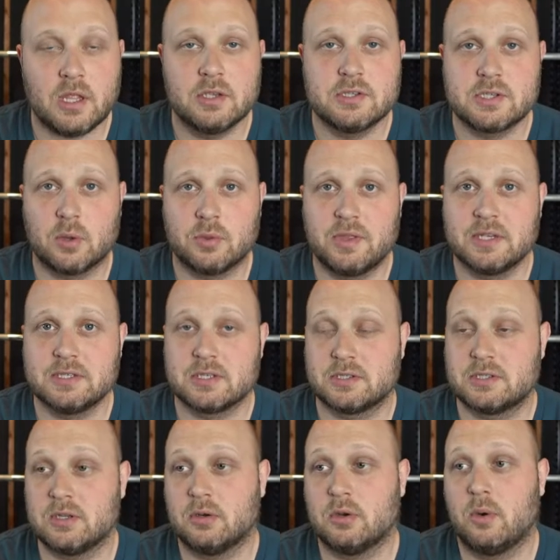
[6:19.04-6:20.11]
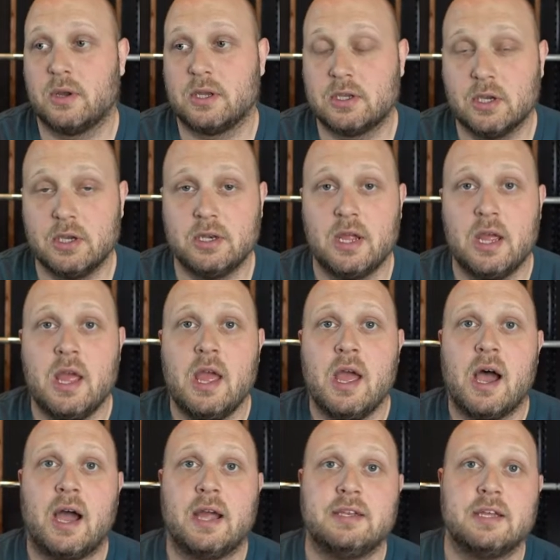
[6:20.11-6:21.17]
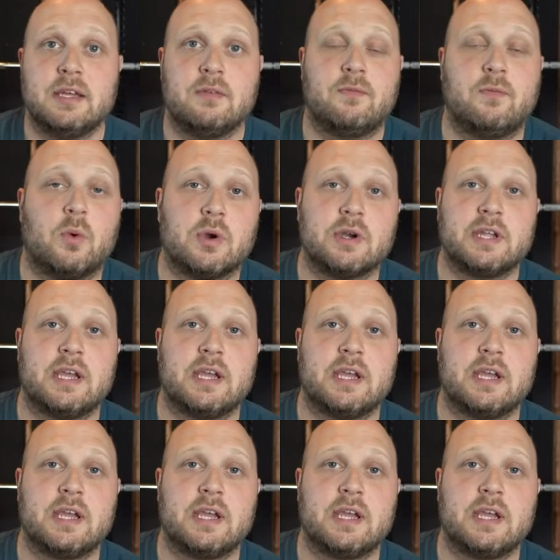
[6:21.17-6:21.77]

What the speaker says: So things are still going good. I did 4